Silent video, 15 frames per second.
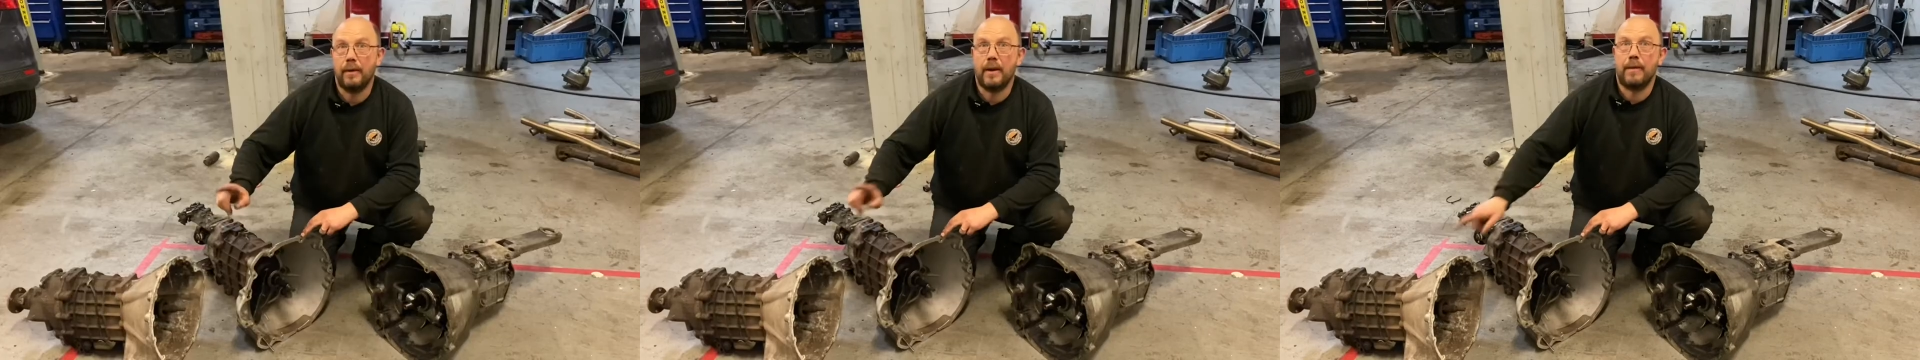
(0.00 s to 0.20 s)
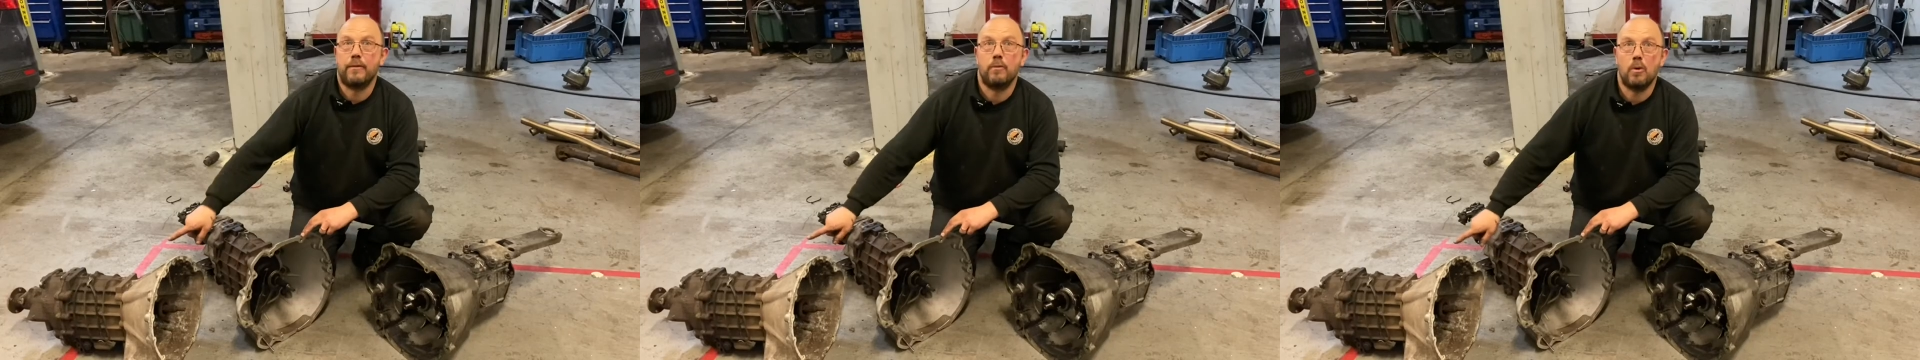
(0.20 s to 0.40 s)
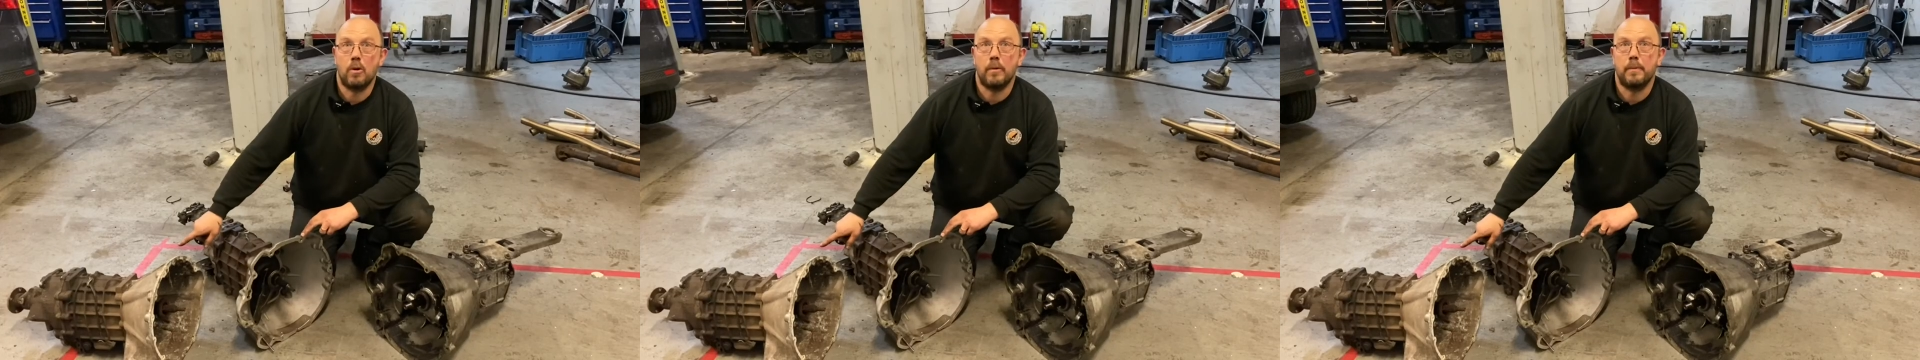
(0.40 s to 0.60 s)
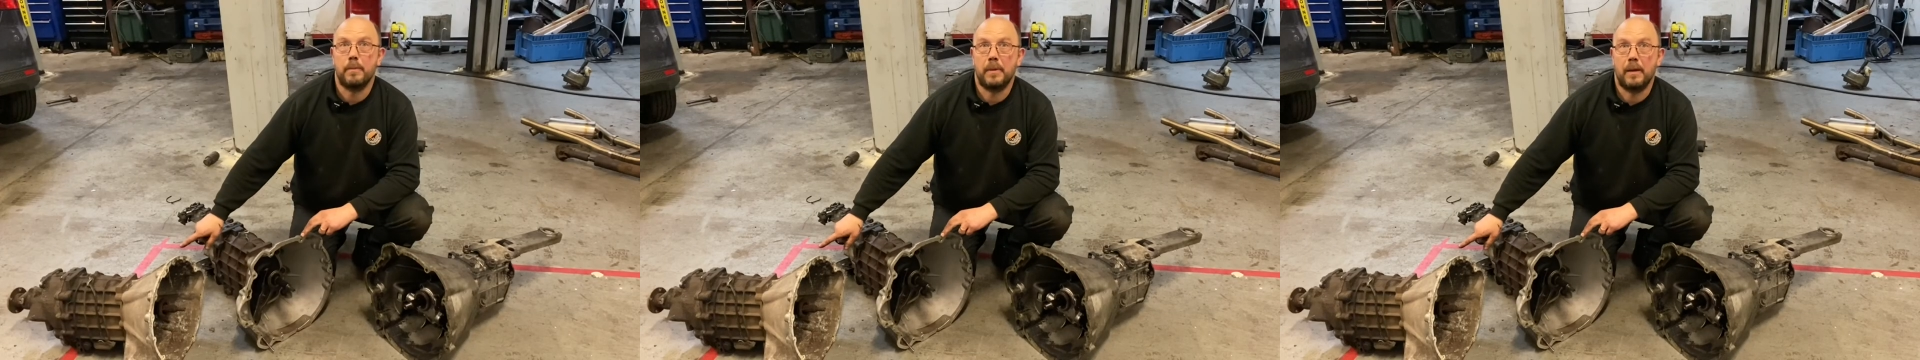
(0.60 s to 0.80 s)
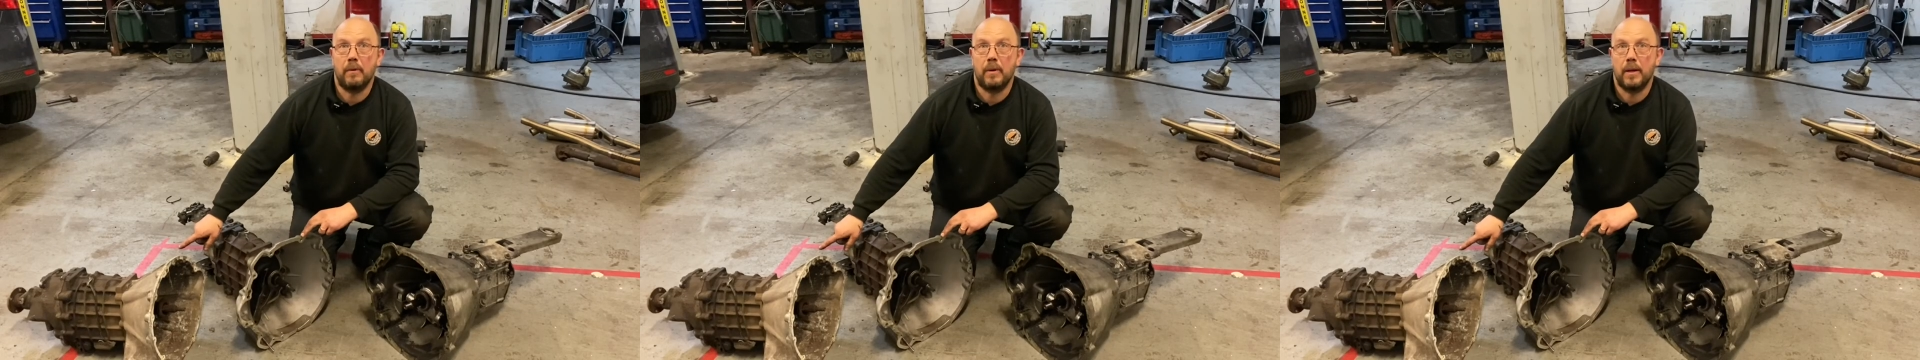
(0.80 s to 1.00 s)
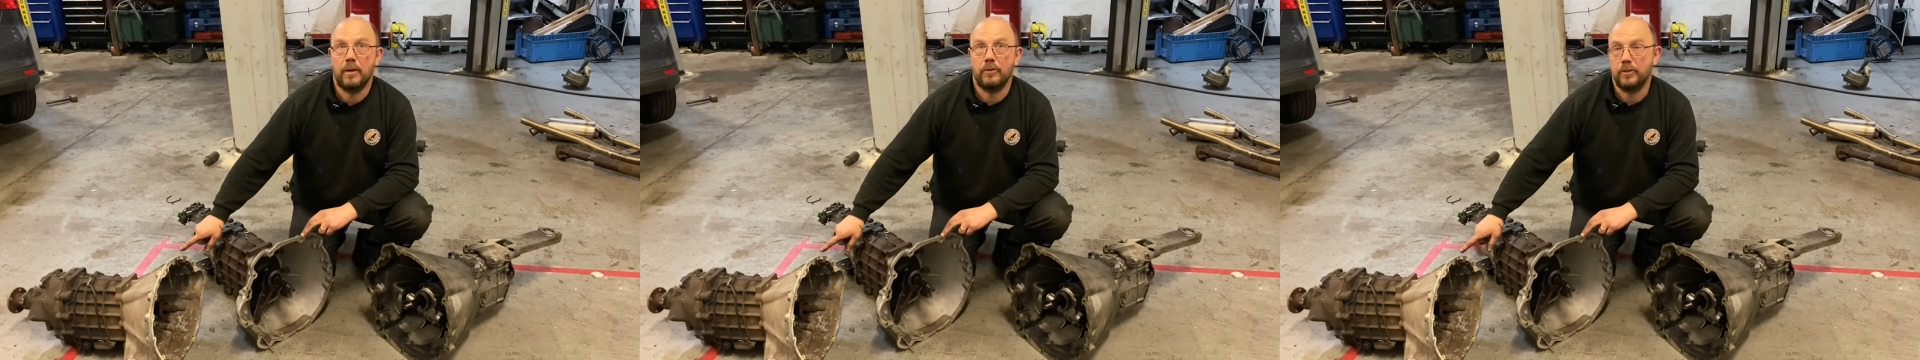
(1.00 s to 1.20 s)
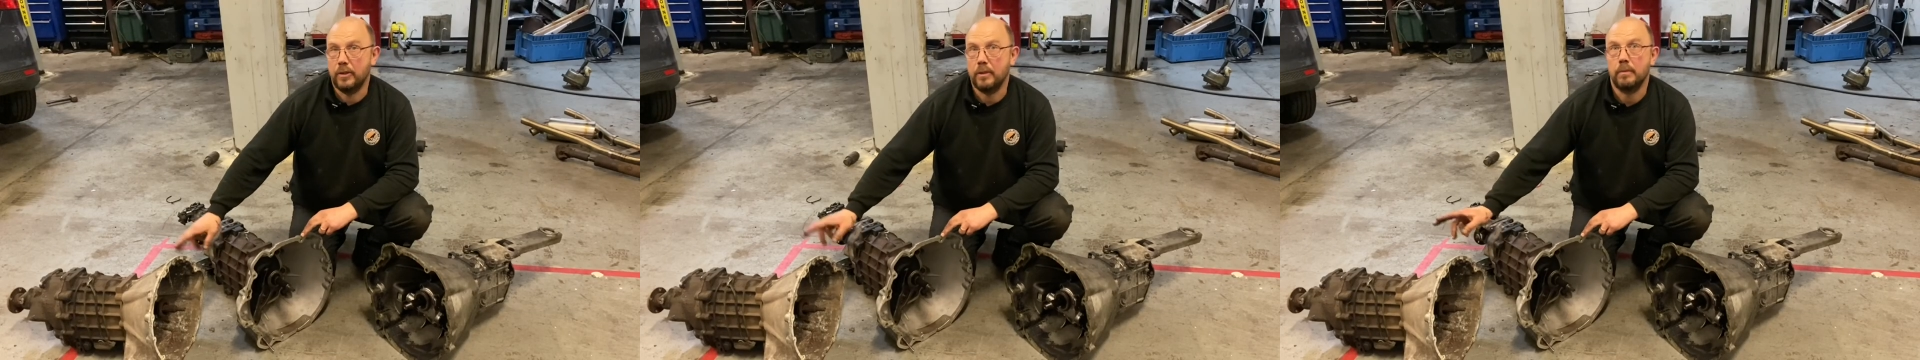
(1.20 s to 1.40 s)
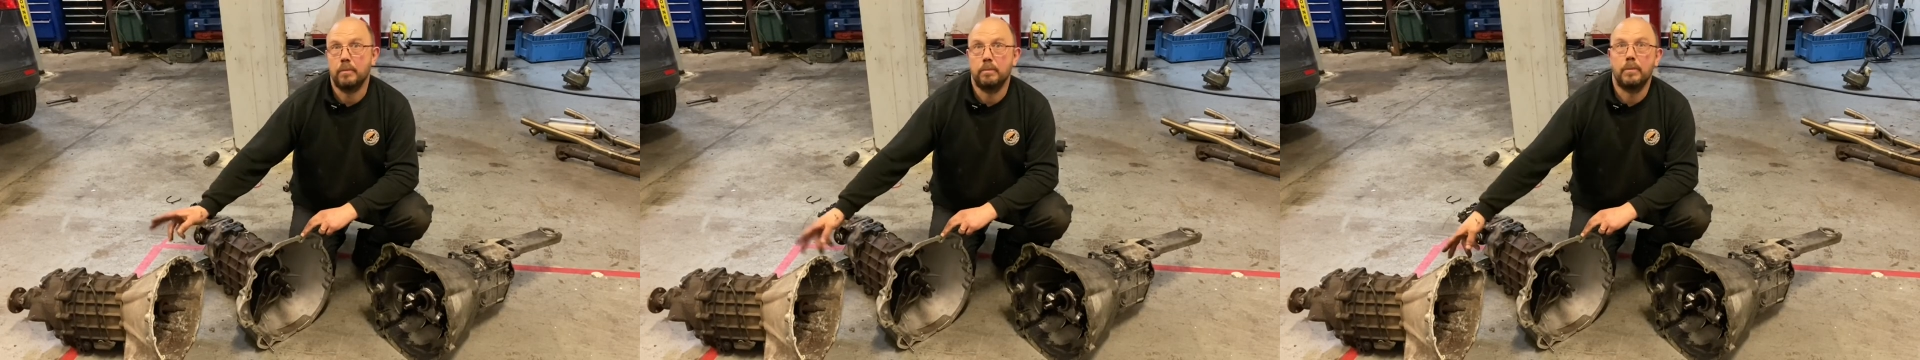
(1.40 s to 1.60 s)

have the wrong bell housing,